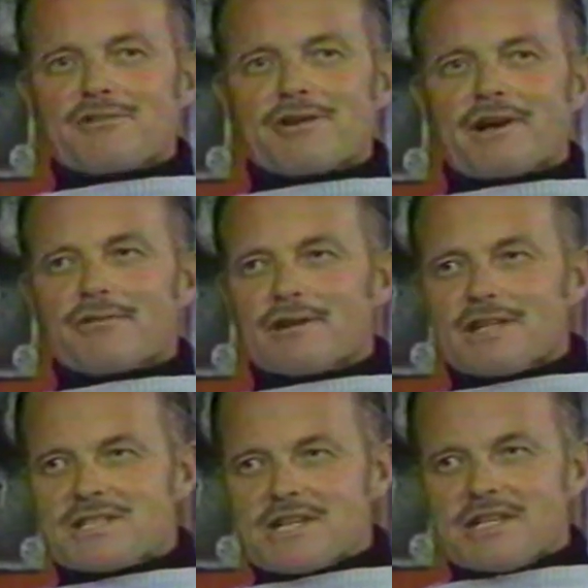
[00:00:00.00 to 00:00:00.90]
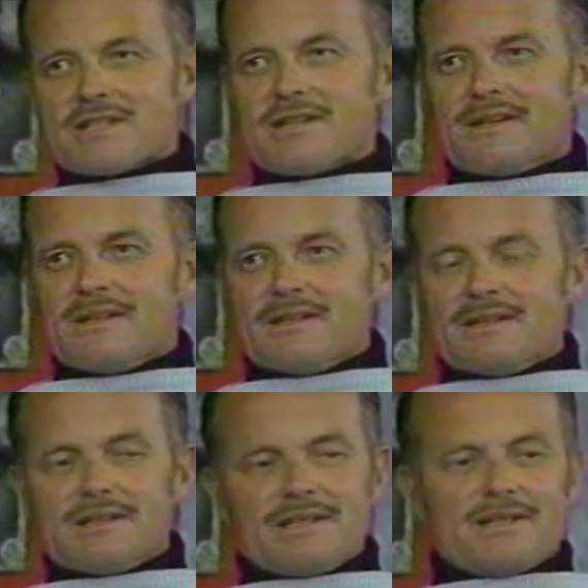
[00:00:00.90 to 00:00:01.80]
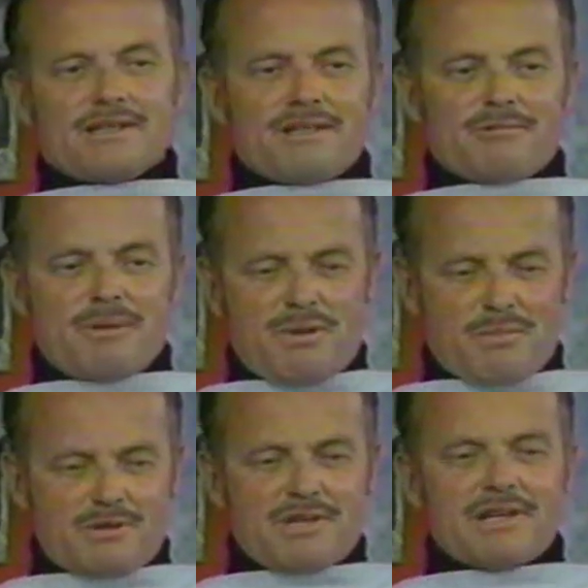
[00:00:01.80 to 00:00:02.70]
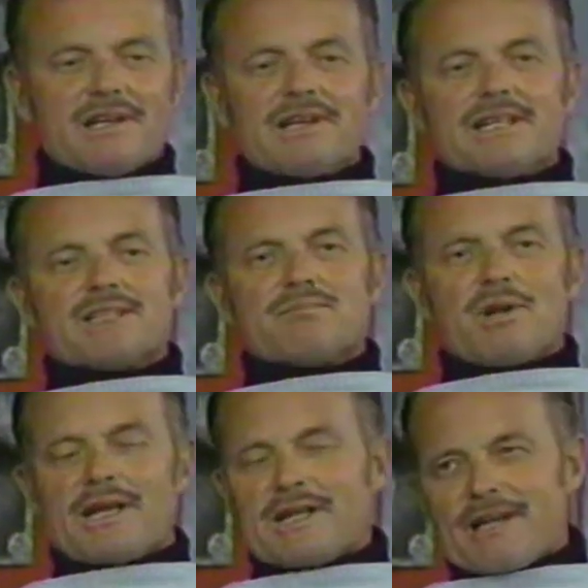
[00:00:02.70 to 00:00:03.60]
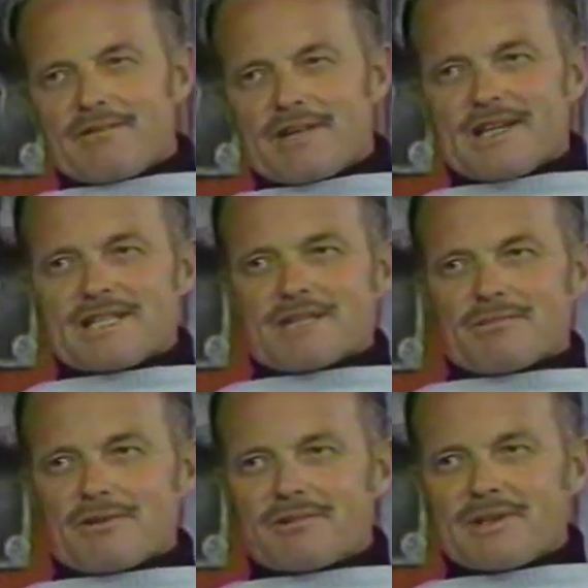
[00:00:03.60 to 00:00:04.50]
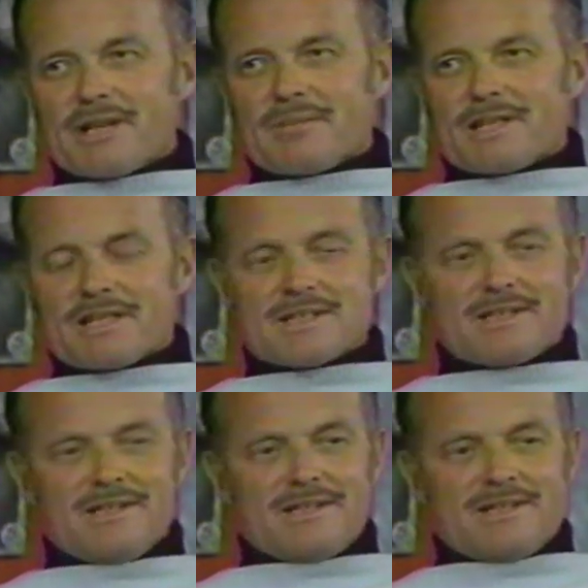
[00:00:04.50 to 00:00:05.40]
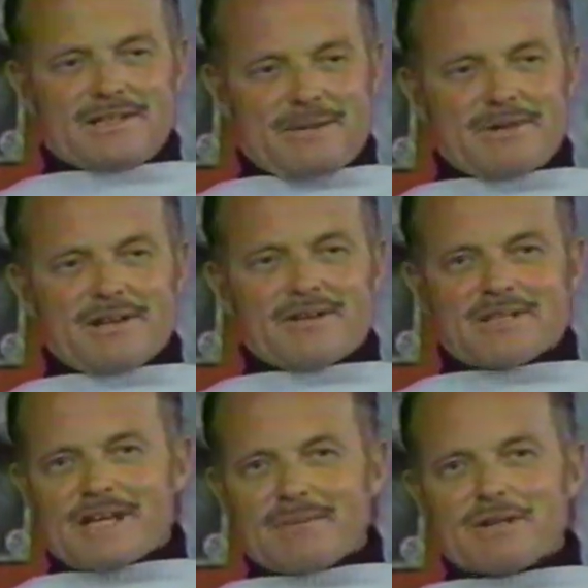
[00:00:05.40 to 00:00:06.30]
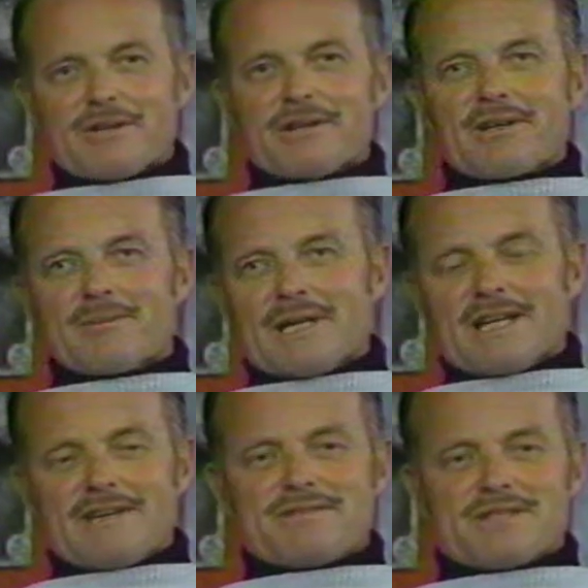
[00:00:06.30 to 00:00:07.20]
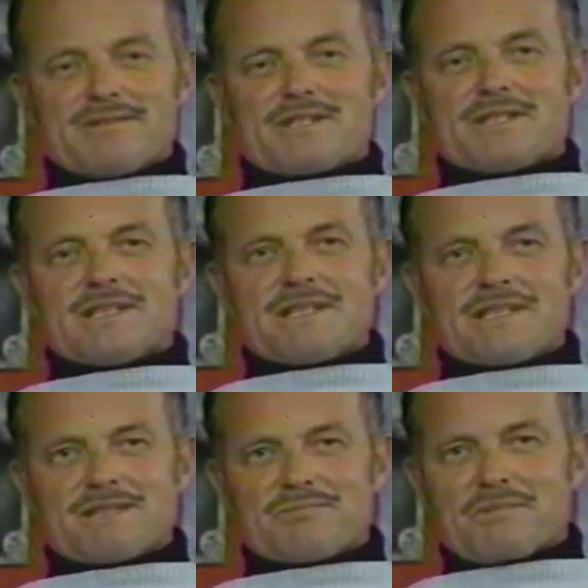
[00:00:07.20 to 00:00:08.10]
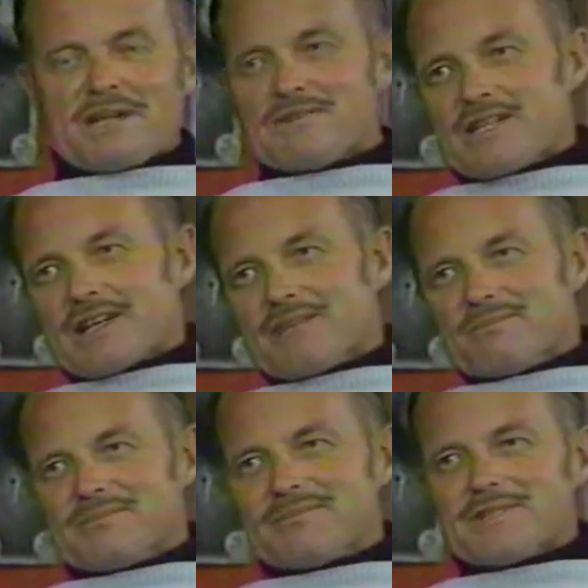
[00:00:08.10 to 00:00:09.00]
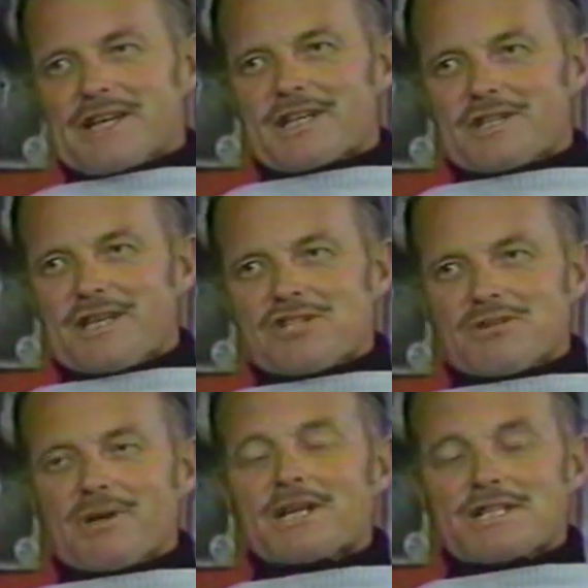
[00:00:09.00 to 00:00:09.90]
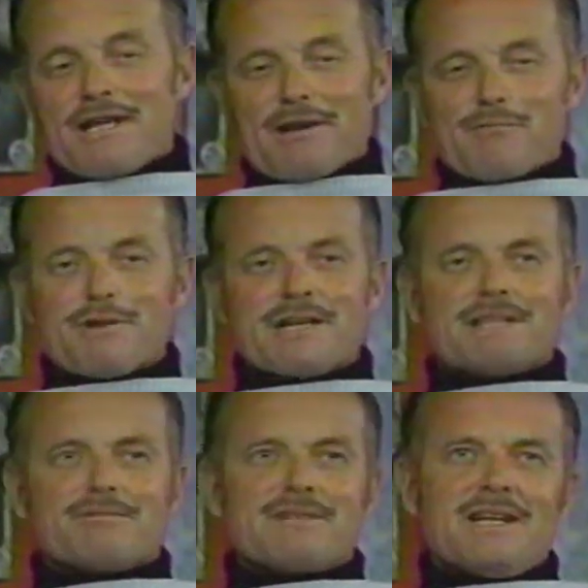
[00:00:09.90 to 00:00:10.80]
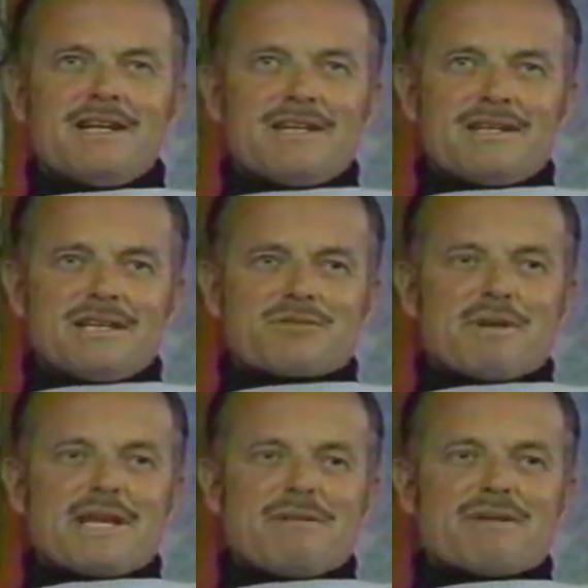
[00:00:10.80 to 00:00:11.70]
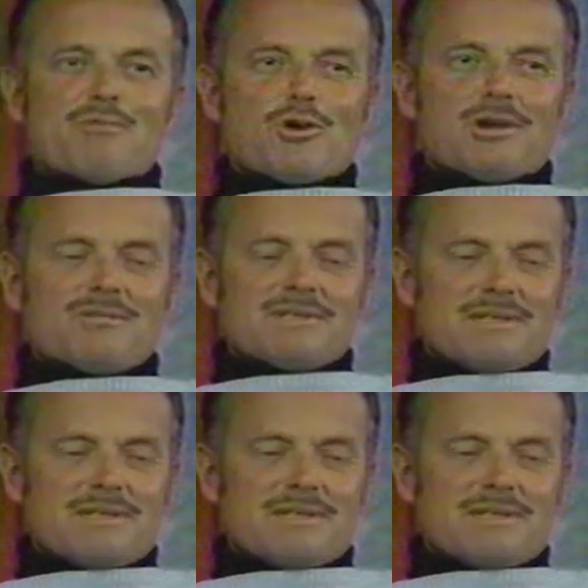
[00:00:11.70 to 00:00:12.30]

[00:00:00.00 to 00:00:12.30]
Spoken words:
I try to fill the seats, and we promote the area and plan the advertising program, and it's something, of course, I've been doing all my life, so it's kind of second nature, but it's a lot of fun, and it's becoming more